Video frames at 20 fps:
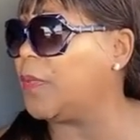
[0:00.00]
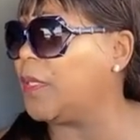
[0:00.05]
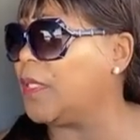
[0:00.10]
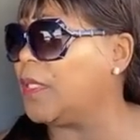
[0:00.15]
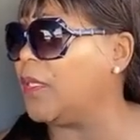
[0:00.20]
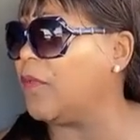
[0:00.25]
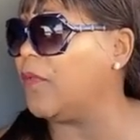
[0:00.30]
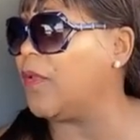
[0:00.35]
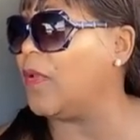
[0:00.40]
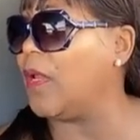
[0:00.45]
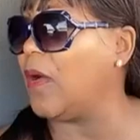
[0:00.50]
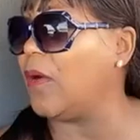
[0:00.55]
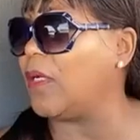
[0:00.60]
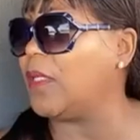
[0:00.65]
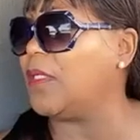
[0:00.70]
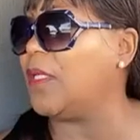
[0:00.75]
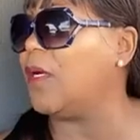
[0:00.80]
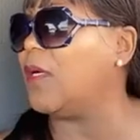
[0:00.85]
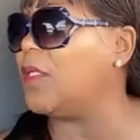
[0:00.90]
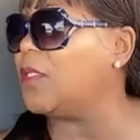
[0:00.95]
But as
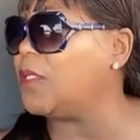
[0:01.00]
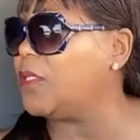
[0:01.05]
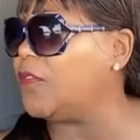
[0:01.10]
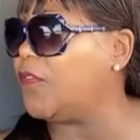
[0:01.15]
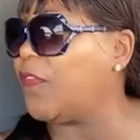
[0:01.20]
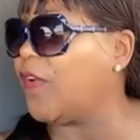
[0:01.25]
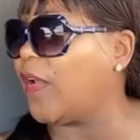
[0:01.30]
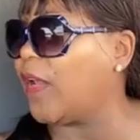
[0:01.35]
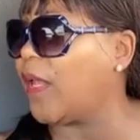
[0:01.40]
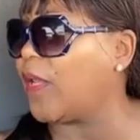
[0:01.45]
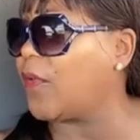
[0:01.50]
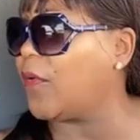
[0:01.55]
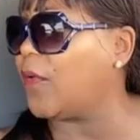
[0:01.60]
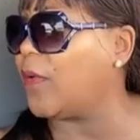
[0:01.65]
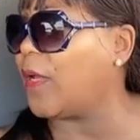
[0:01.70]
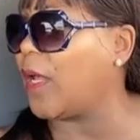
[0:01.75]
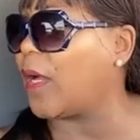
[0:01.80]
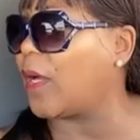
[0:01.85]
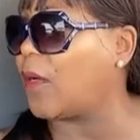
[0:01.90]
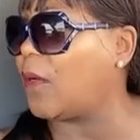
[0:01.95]
long as you feel like
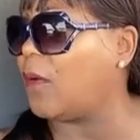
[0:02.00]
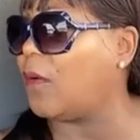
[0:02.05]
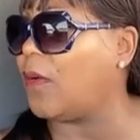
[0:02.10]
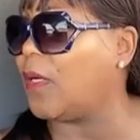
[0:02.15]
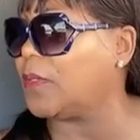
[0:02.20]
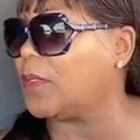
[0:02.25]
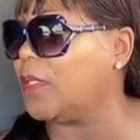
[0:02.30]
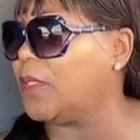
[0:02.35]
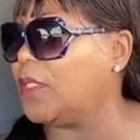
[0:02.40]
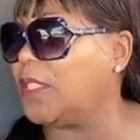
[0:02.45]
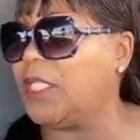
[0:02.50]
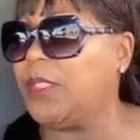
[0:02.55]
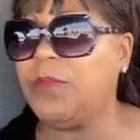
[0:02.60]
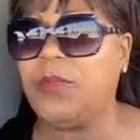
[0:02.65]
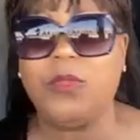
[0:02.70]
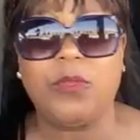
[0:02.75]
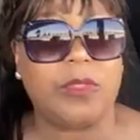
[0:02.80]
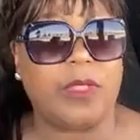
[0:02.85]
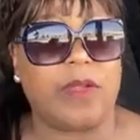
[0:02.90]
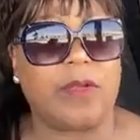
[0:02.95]
you're not caught, then you
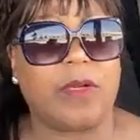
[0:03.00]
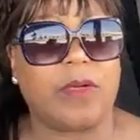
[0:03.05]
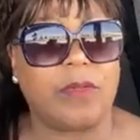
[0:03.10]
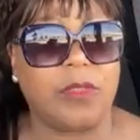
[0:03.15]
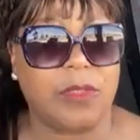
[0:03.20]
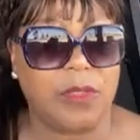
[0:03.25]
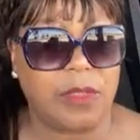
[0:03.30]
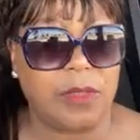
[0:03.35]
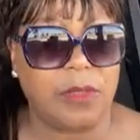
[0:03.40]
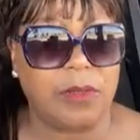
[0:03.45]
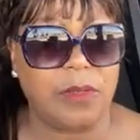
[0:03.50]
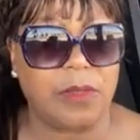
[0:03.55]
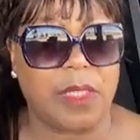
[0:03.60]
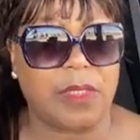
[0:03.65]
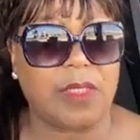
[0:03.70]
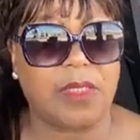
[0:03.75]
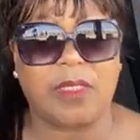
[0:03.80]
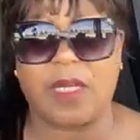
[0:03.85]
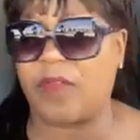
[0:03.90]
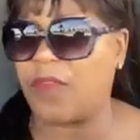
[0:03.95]
keep doing it,
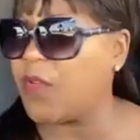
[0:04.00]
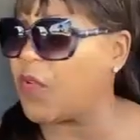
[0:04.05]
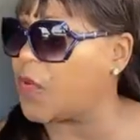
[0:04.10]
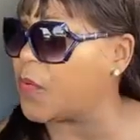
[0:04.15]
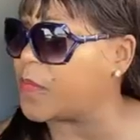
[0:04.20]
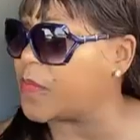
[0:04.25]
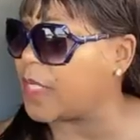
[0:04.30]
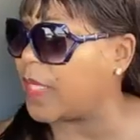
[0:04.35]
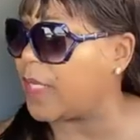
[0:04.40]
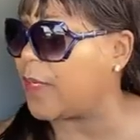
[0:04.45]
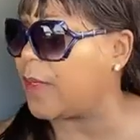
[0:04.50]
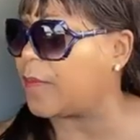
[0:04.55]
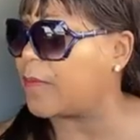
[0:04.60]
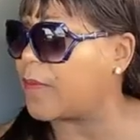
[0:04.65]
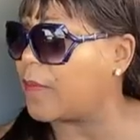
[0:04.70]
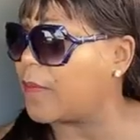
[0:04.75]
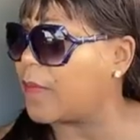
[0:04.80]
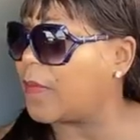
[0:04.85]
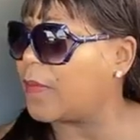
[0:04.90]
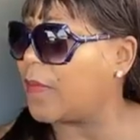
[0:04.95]
that stuff. You know what I'm saying?
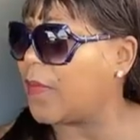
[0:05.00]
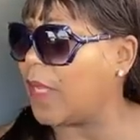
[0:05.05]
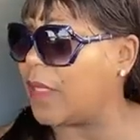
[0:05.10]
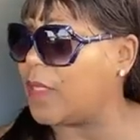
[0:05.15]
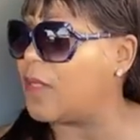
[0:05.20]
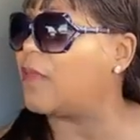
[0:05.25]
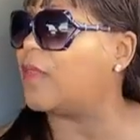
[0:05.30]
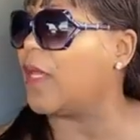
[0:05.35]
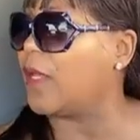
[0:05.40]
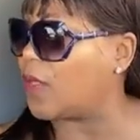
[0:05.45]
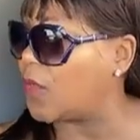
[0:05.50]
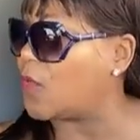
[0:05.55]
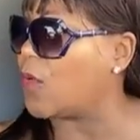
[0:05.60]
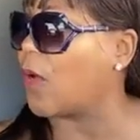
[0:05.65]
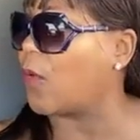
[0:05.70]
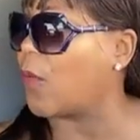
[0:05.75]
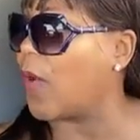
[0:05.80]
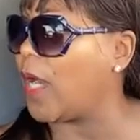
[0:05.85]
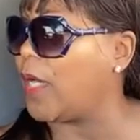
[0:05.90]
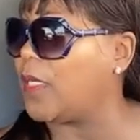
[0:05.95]
And you think
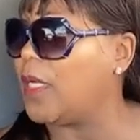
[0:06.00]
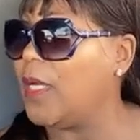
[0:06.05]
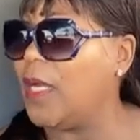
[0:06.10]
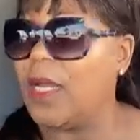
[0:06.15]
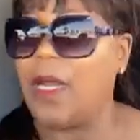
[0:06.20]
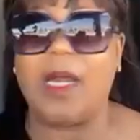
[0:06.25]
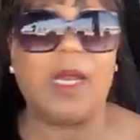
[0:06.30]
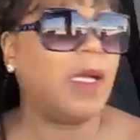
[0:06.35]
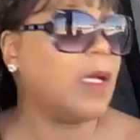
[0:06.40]
you're all right.